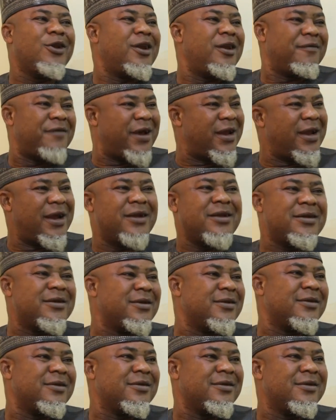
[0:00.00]
the refinery.
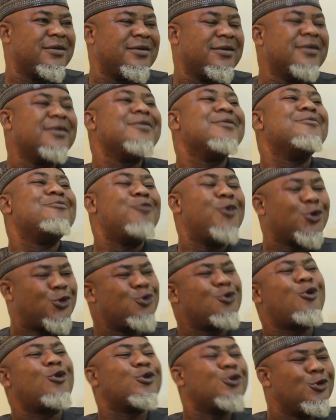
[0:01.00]
Must
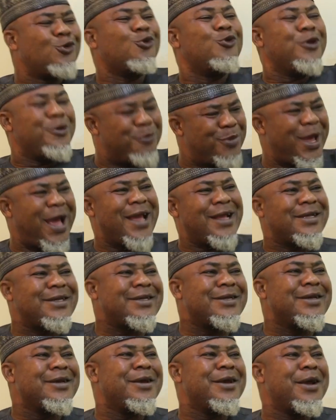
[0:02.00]
we continue to repair
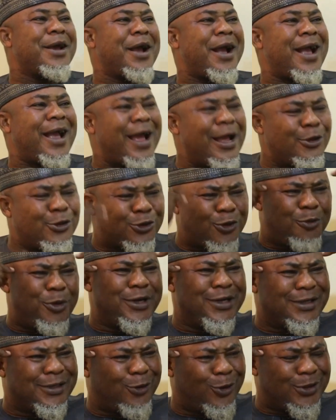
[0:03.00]
it? Can't
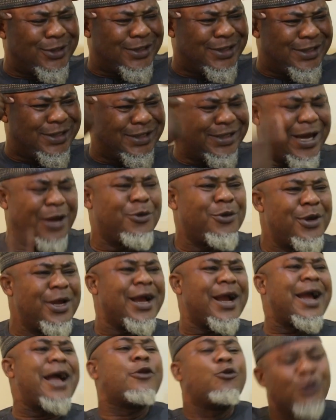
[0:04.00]
somebody just sit down?
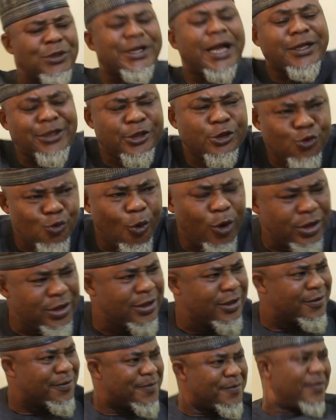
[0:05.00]
Can't we start a new one?
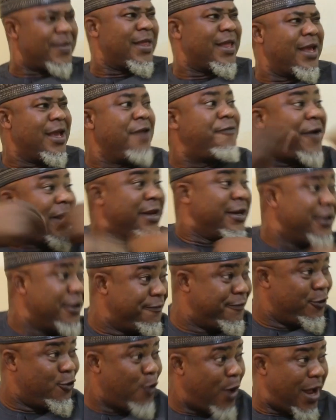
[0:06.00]
If I need to
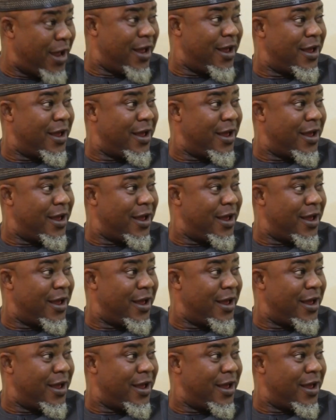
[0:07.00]
do it,